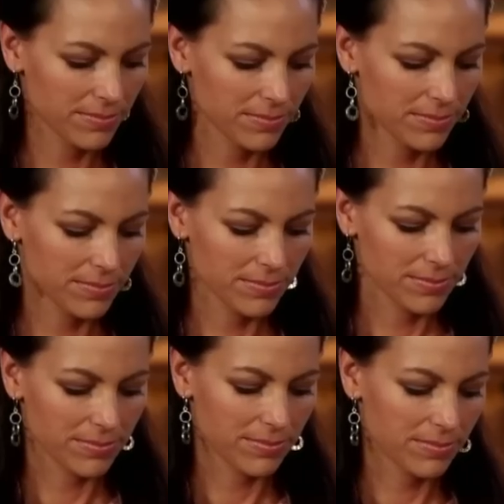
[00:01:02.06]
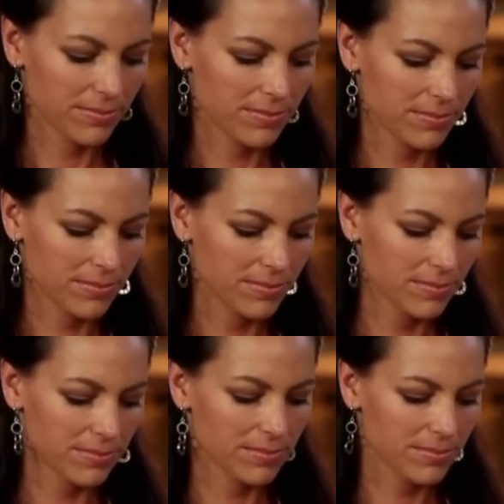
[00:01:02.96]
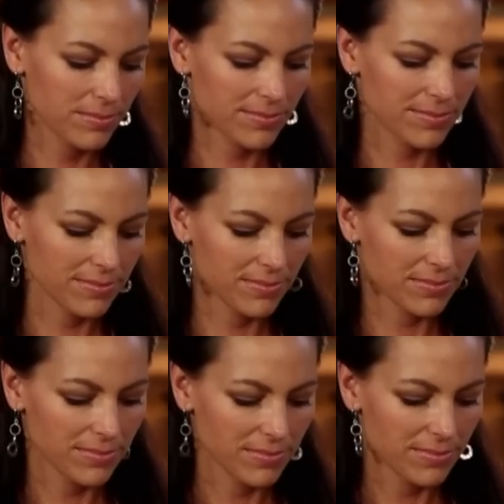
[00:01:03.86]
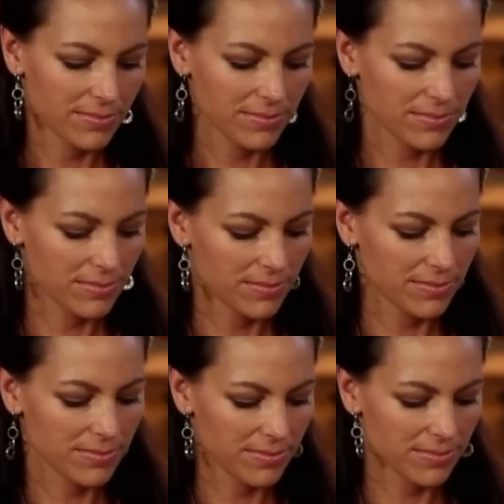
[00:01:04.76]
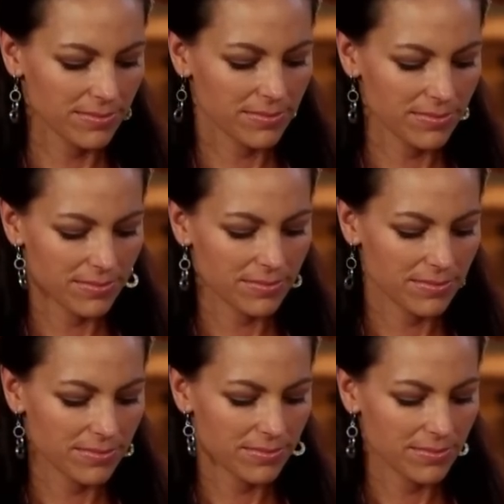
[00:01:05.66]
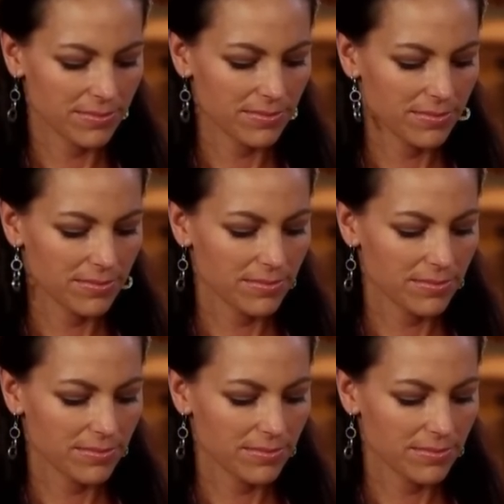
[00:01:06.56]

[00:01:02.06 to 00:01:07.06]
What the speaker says: (silent)